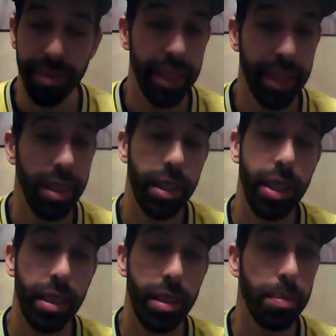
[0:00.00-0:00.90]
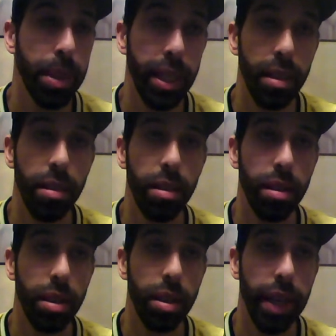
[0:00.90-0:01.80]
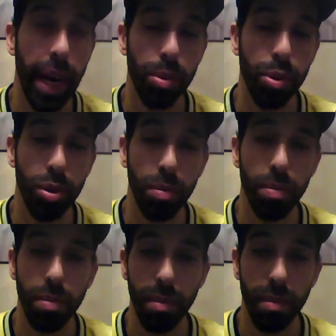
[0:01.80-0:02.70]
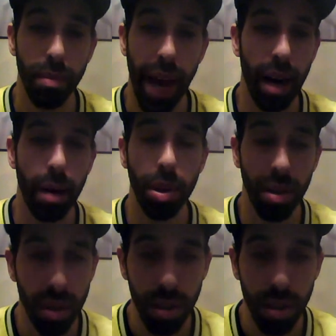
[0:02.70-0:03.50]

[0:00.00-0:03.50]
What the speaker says: He's been an absolute animal.